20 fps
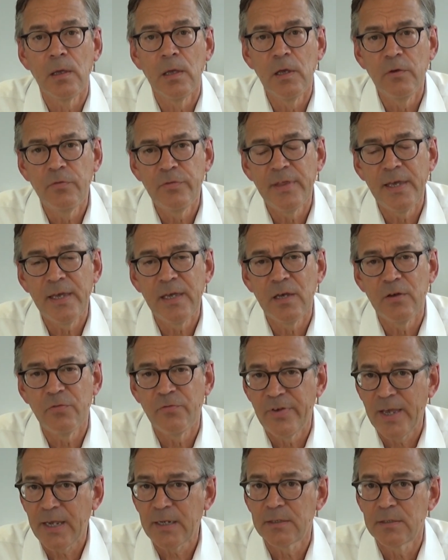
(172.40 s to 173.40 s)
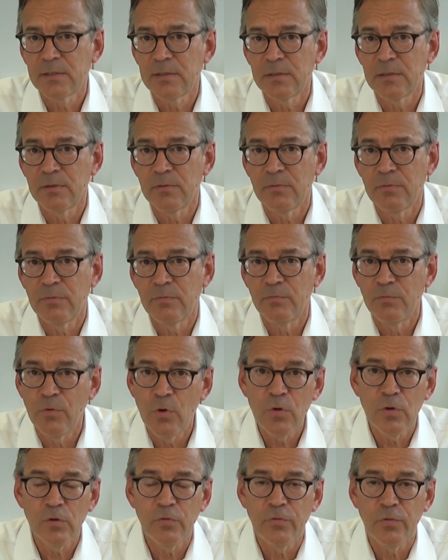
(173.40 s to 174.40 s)
If they affect the
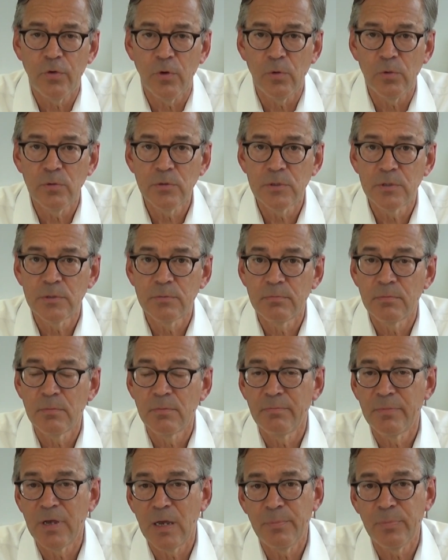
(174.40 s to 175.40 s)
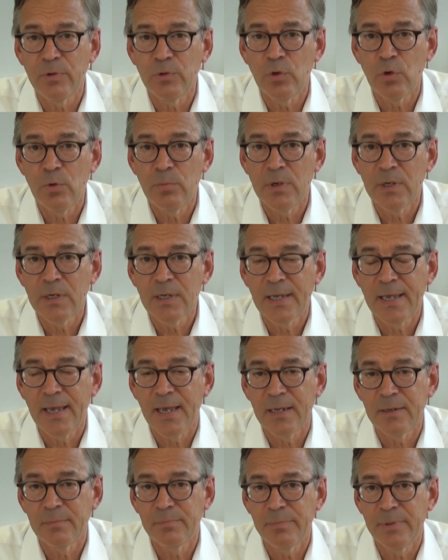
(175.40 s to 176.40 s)
vocal folds, papilloma
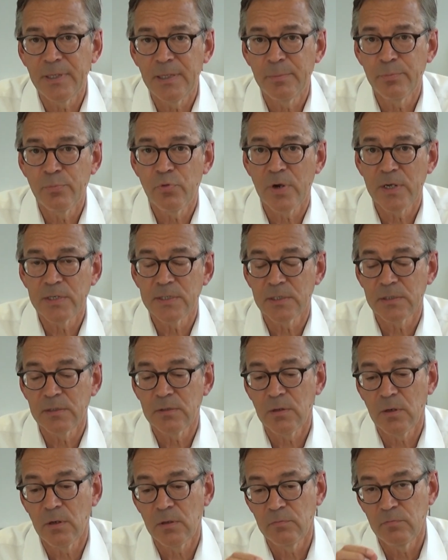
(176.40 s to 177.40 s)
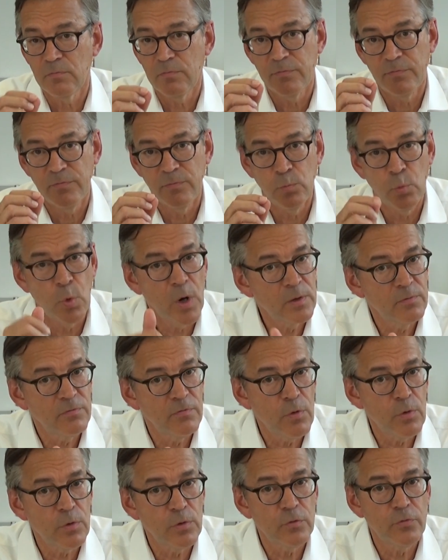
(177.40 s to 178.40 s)
can be present on one
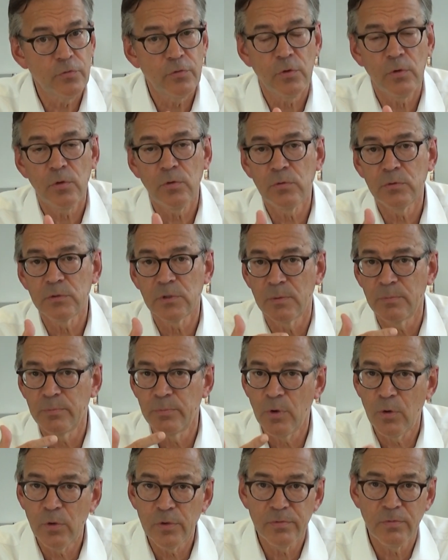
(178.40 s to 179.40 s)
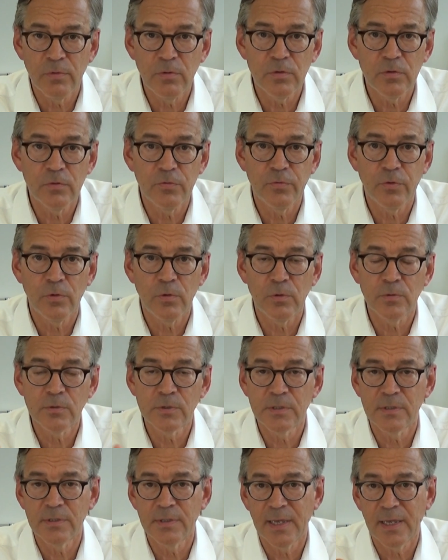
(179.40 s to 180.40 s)
vocal fold, on both vocal
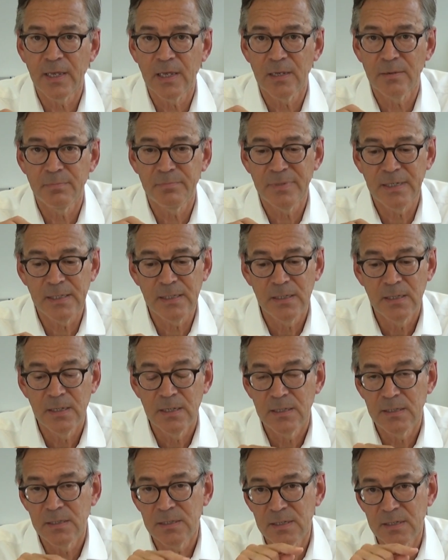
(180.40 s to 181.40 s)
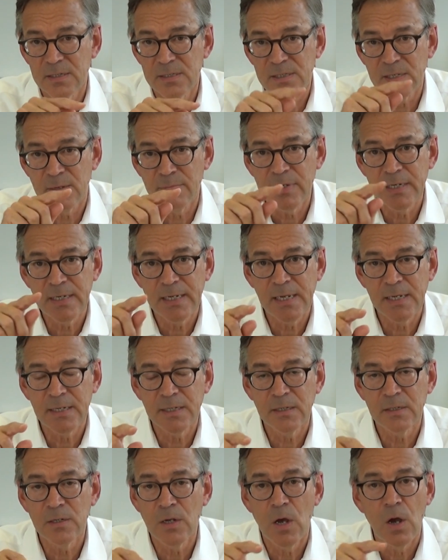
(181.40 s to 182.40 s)
folds. They can be
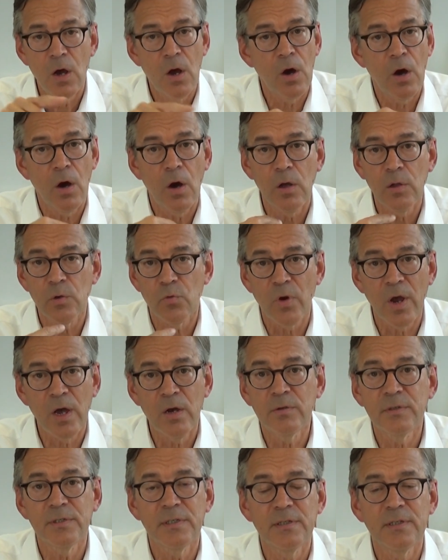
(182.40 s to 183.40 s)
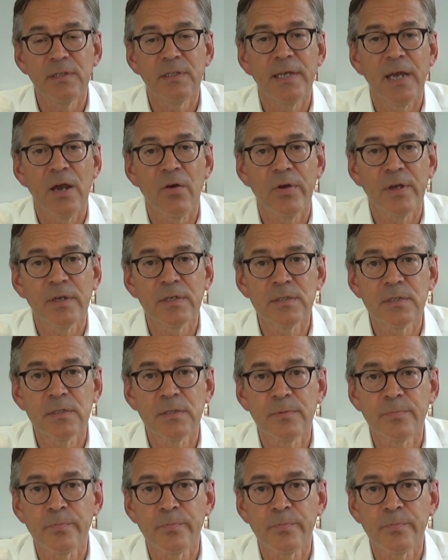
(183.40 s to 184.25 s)
disseminated all around in the larynx,